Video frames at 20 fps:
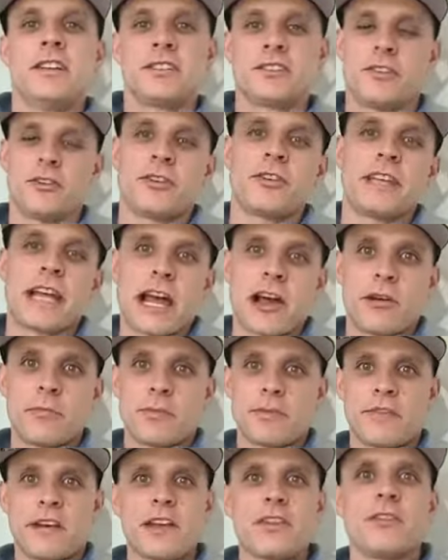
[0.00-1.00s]
slow you down,
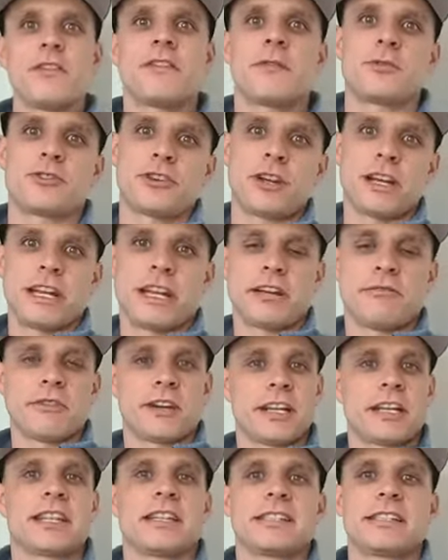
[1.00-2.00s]
prevent you from training and
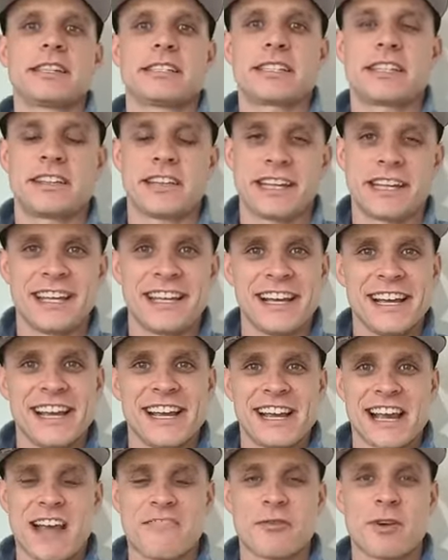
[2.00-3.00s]
running consistently.
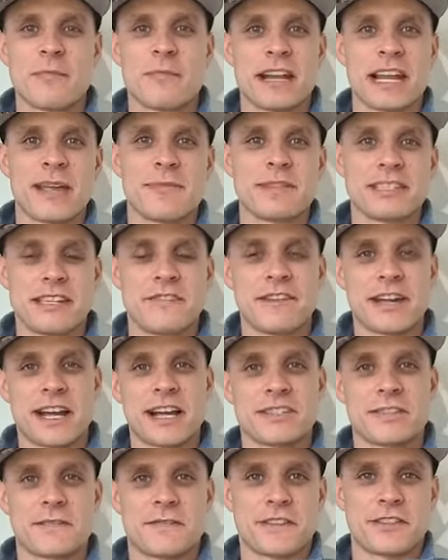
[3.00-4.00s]
Hi everyone, my name is Steve
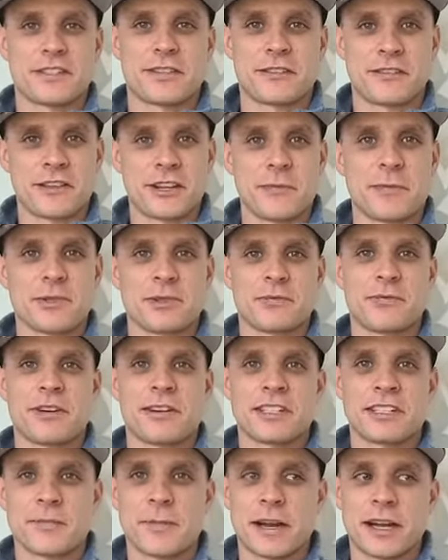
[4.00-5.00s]
Geinzer, physical therapist with
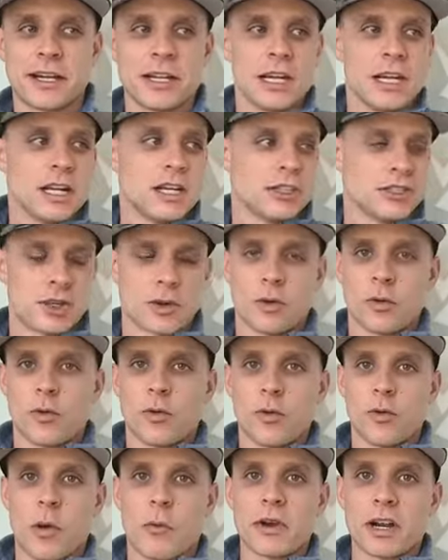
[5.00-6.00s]
RunSmart.
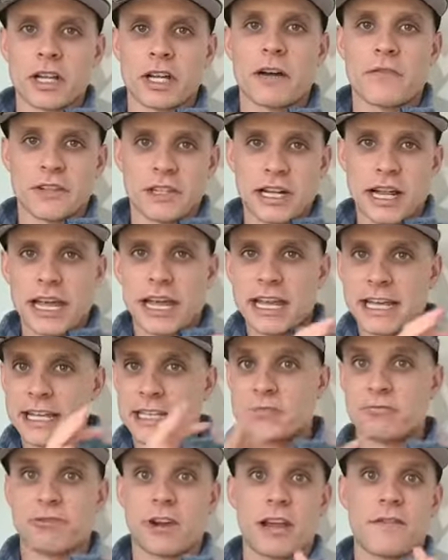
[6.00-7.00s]
So what we're going to cover today
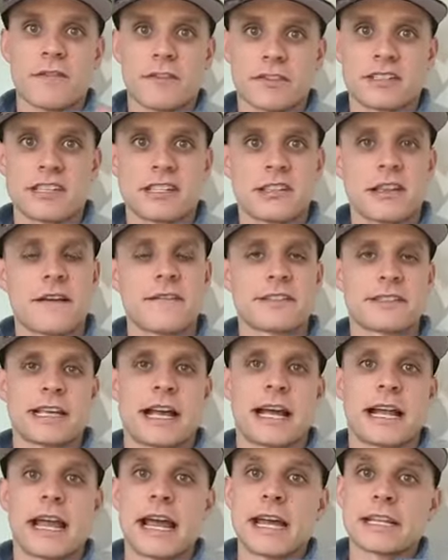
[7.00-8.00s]
is right versus left
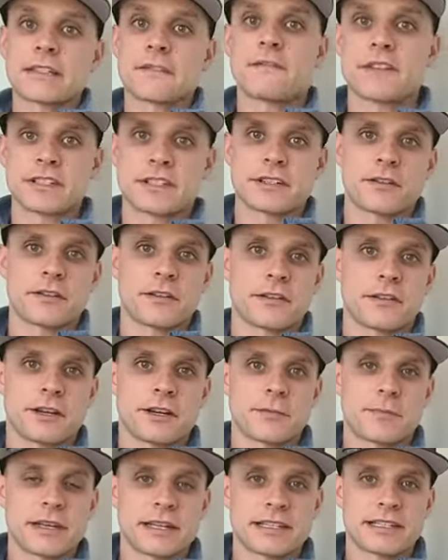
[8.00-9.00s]
side. As a physical
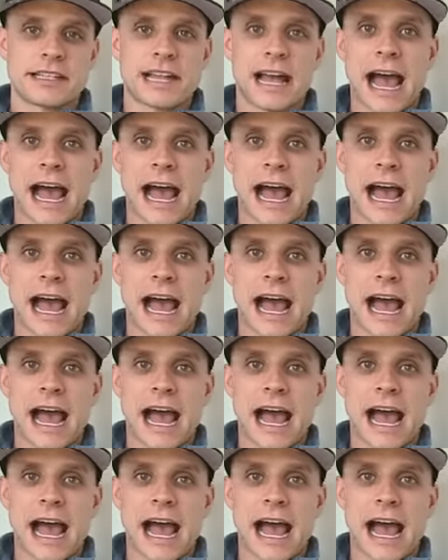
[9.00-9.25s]
therapist,